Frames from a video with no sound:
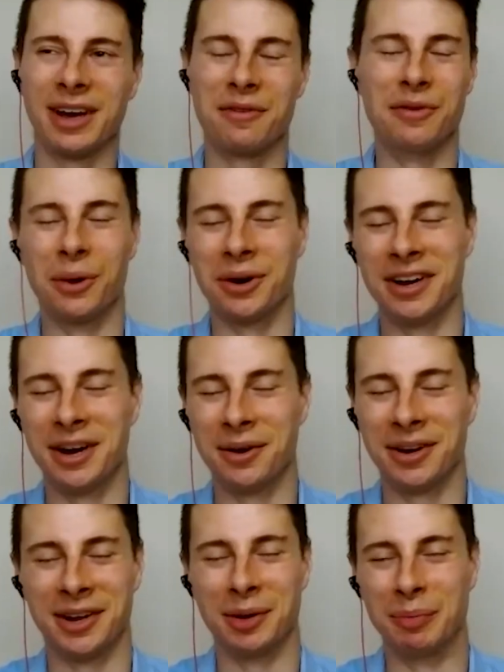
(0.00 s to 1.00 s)
out of the ordinary
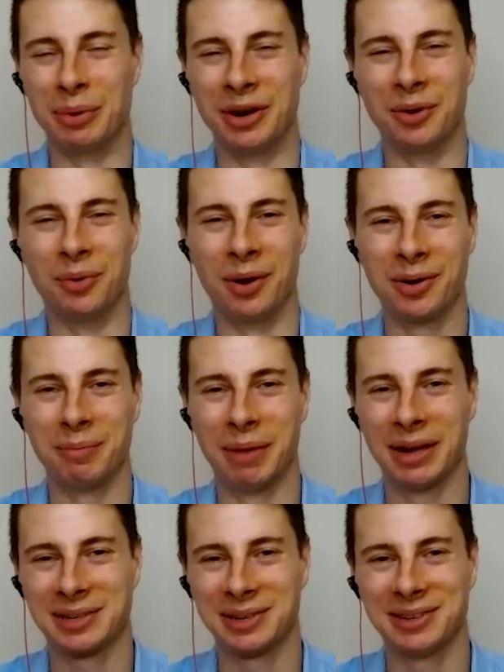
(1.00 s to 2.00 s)
that you put in a welcome
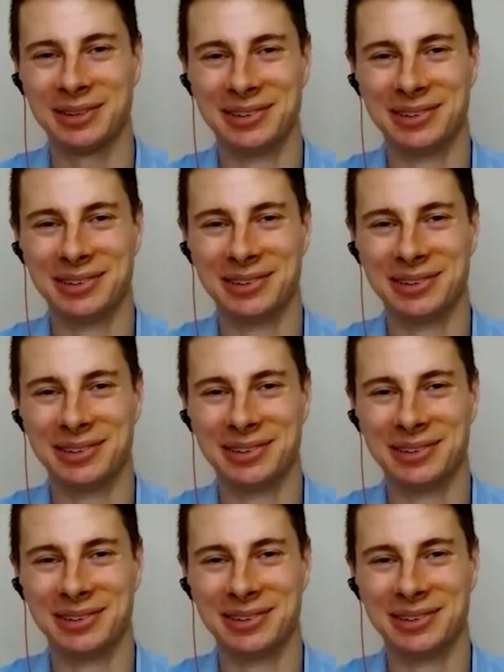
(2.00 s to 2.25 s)
basket?